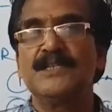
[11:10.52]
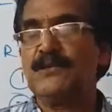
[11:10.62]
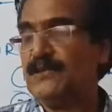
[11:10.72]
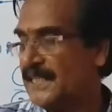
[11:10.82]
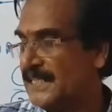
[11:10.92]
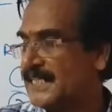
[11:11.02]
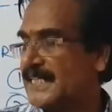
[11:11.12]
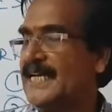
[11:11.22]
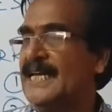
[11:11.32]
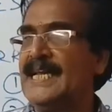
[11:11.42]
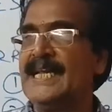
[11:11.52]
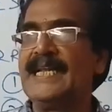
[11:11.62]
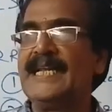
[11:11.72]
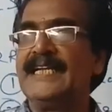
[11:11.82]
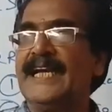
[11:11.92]
So this
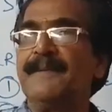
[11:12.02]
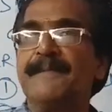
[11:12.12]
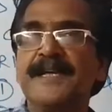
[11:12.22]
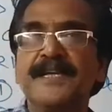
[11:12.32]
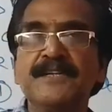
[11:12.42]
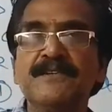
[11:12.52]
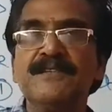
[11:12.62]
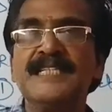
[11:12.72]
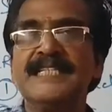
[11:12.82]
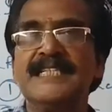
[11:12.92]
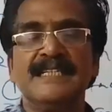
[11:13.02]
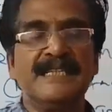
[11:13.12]
skill can be used